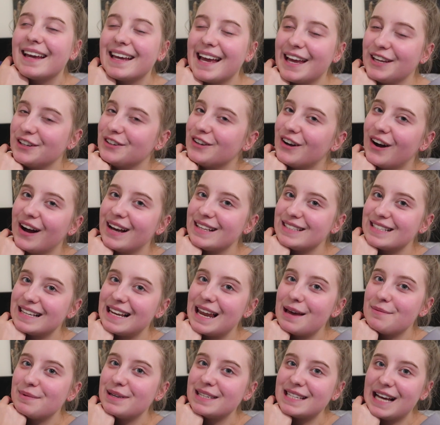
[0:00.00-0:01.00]
get you guys
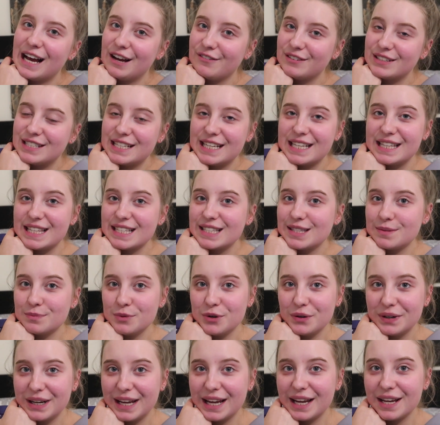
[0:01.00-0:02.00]
to let me to have a tea this
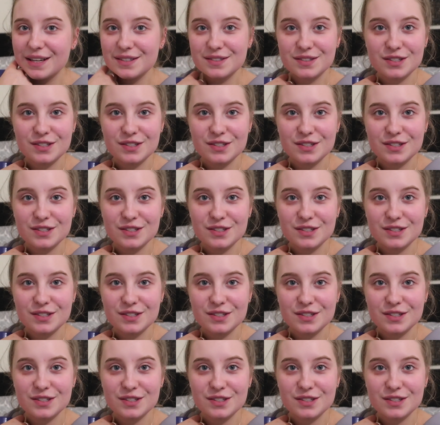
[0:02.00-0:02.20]
morning.